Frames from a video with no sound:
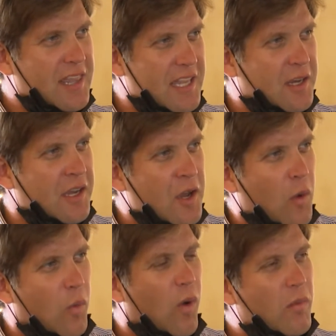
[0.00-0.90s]
This
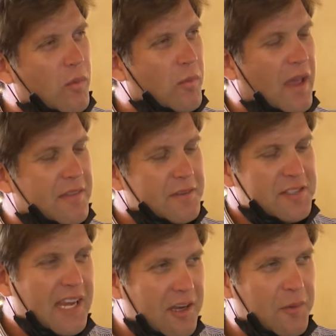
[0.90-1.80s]
optimism is shared
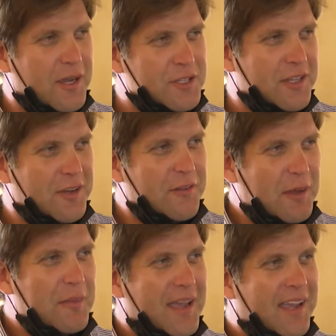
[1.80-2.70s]
by Andrew
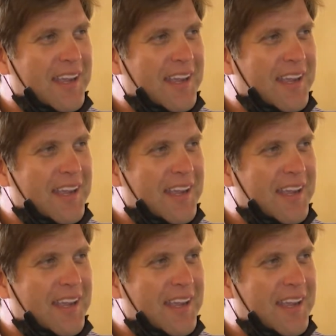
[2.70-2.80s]
Saracen,